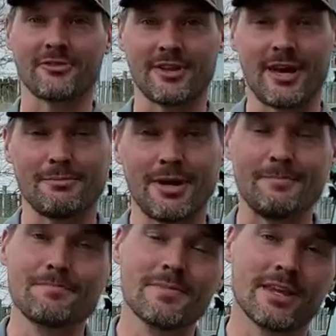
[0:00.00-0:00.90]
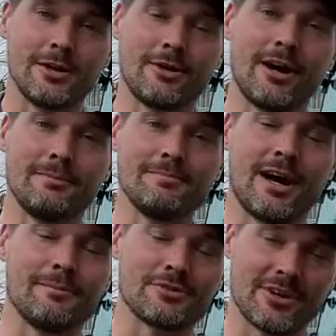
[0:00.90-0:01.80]
for that, but you know,
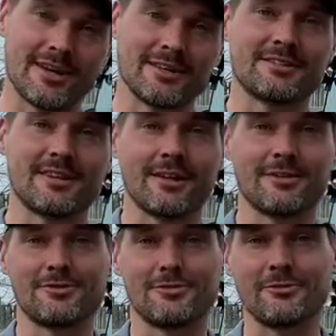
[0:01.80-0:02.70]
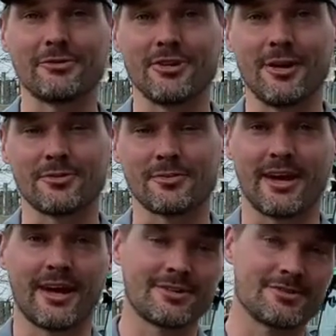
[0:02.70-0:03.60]
I'm trying to sell it to free up some
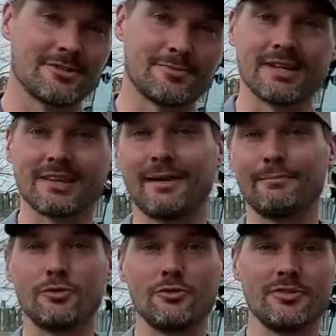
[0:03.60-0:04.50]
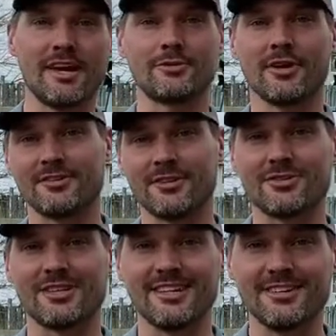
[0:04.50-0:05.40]
cash, just make that move, that
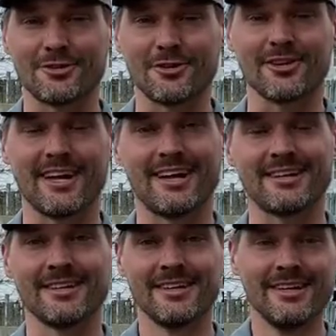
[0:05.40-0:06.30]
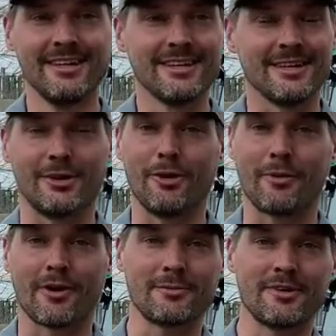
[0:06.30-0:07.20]
transition easier. And you know,
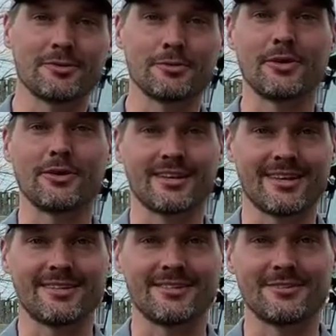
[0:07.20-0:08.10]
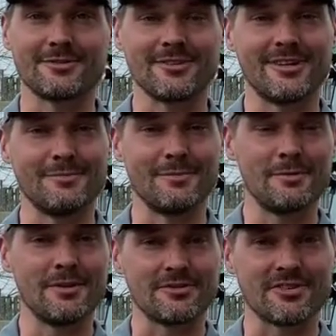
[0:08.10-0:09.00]
part of me is regretting that decision, and
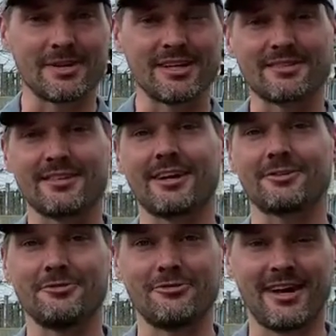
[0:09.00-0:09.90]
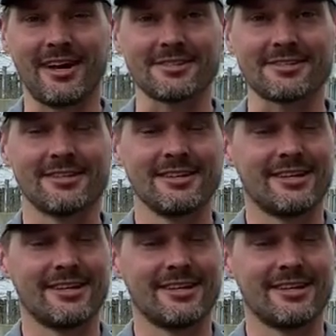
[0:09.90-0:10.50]
maybe if somebody doesn't act too fast,